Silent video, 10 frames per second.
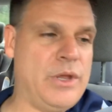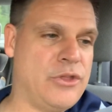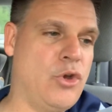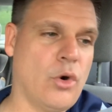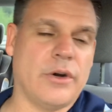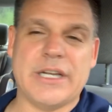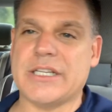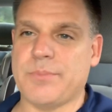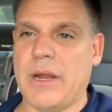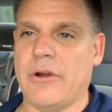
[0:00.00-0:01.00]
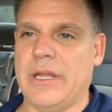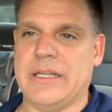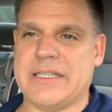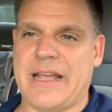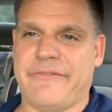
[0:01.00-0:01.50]
with your
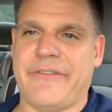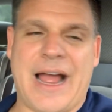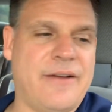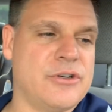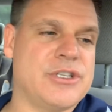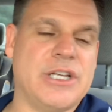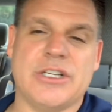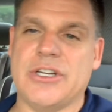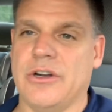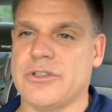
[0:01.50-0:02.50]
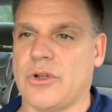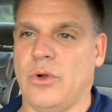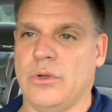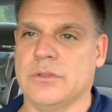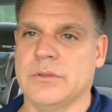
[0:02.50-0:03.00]
experience at 5 or 6 years
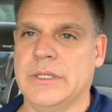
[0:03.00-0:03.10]
old,